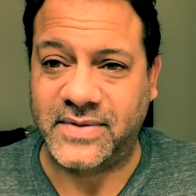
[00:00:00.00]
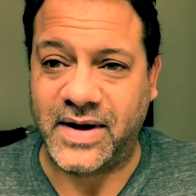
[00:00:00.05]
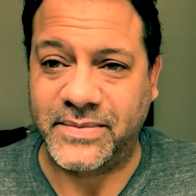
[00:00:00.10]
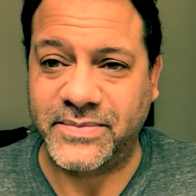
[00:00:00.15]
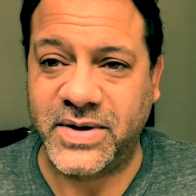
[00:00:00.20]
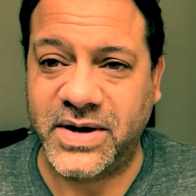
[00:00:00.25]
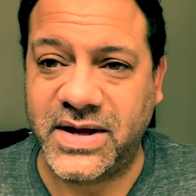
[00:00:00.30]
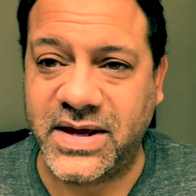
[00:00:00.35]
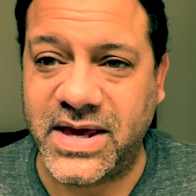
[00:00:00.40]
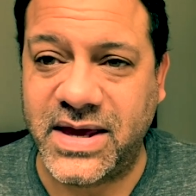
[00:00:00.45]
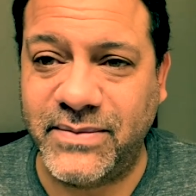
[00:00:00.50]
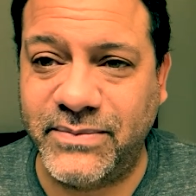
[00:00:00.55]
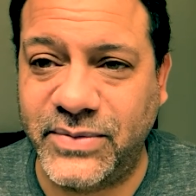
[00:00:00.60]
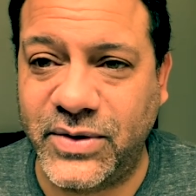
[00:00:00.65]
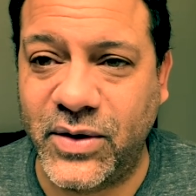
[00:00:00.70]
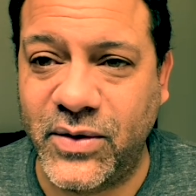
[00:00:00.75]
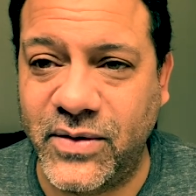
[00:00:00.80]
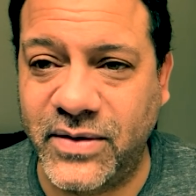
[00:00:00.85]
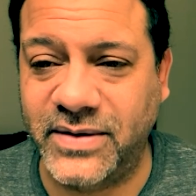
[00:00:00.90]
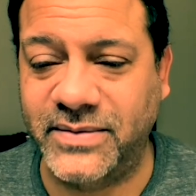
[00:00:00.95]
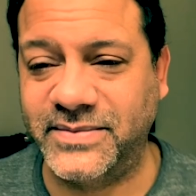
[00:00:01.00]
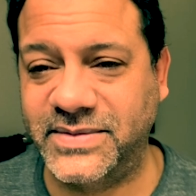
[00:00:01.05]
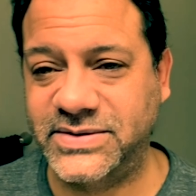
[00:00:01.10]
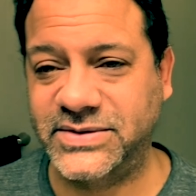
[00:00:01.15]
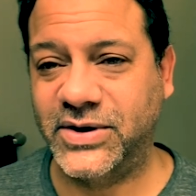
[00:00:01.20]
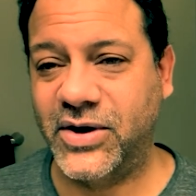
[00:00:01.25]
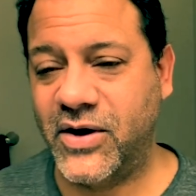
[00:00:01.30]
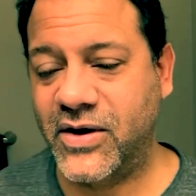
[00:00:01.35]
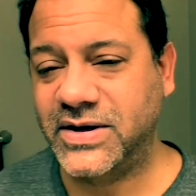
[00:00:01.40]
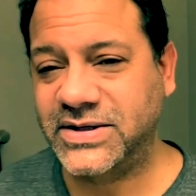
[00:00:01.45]
I'm gonna keep doing them as
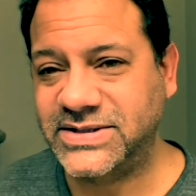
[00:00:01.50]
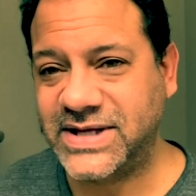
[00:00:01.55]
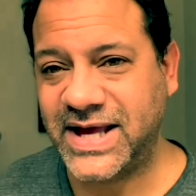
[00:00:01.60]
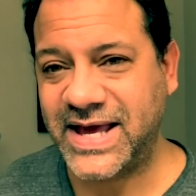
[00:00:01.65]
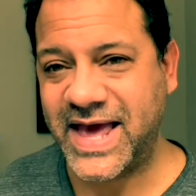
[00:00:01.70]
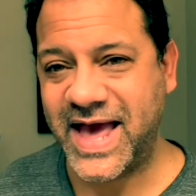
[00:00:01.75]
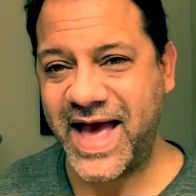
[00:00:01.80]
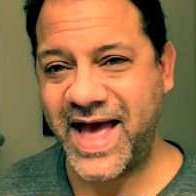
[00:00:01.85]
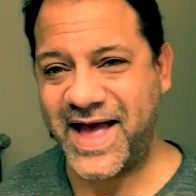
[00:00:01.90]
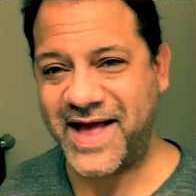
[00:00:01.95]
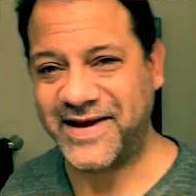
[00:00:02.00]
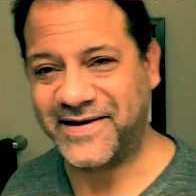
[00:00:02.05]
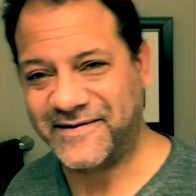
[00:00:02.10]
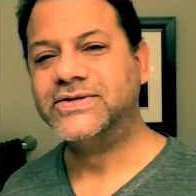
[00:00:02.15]
long as I can.